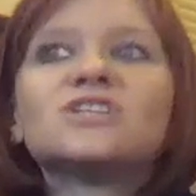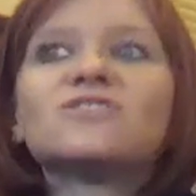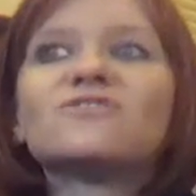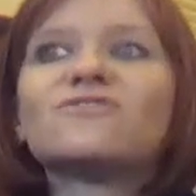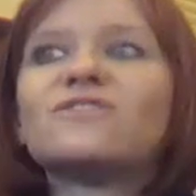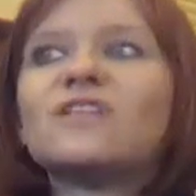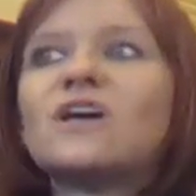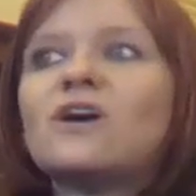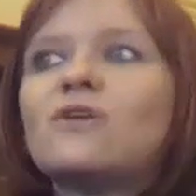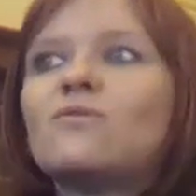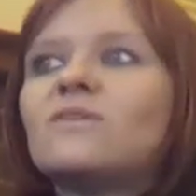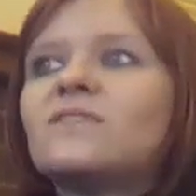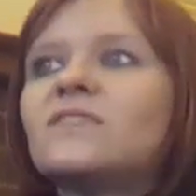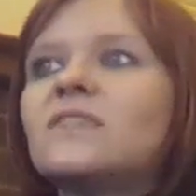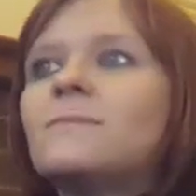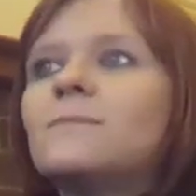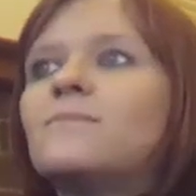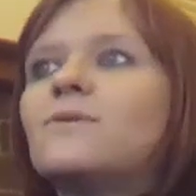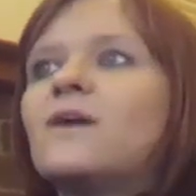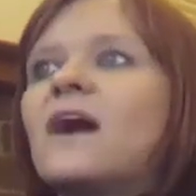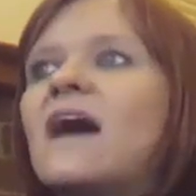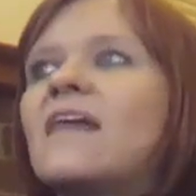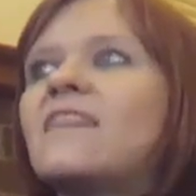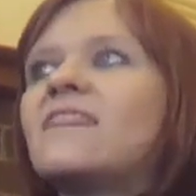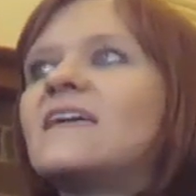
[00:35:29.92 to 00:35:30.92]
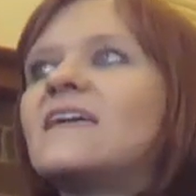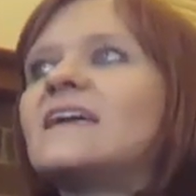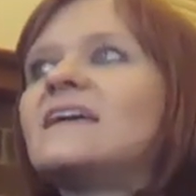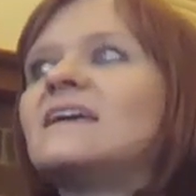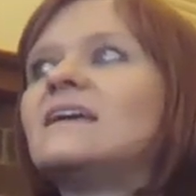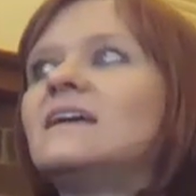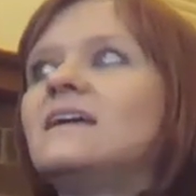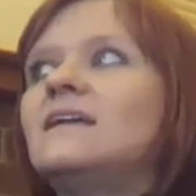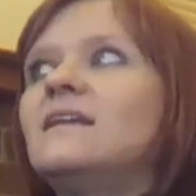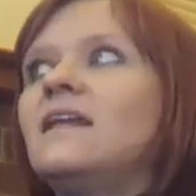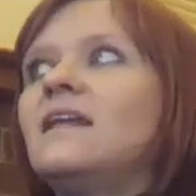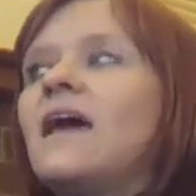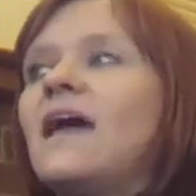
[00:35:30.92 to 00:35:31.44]
Just flow with the breath.
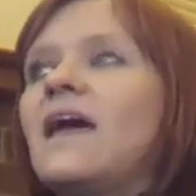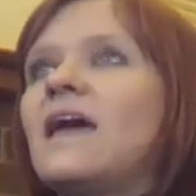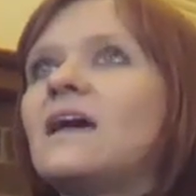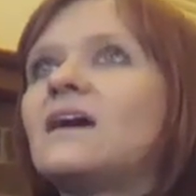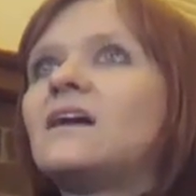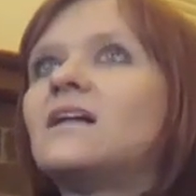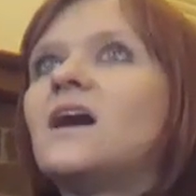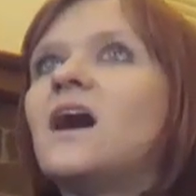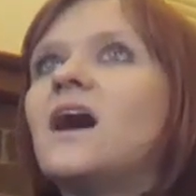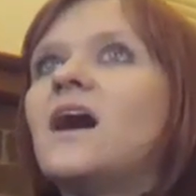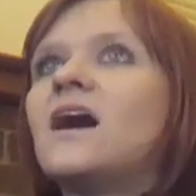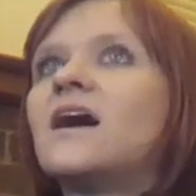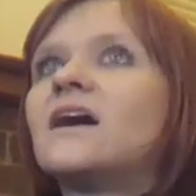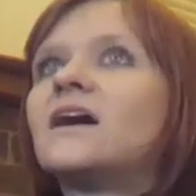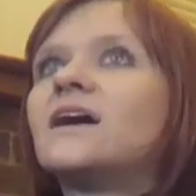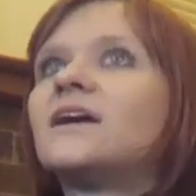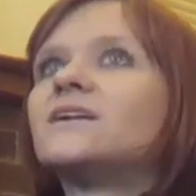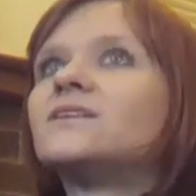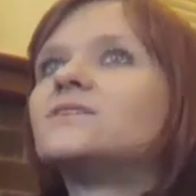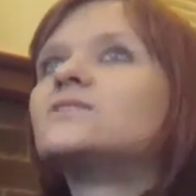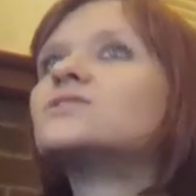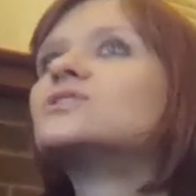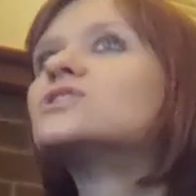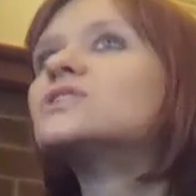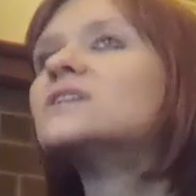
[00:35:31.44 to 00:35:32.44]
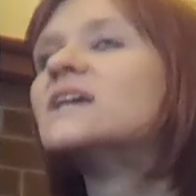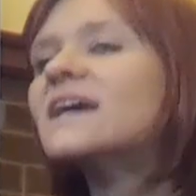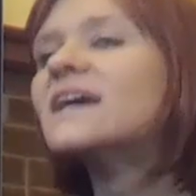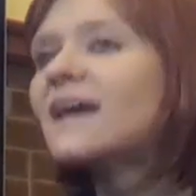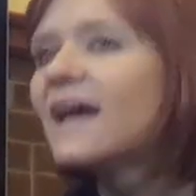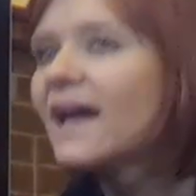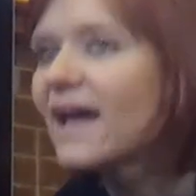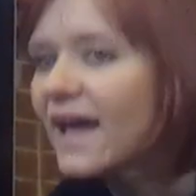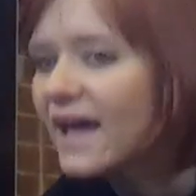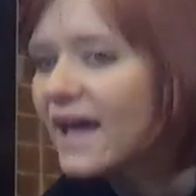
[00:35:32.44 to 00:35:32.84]
Inhale, arch.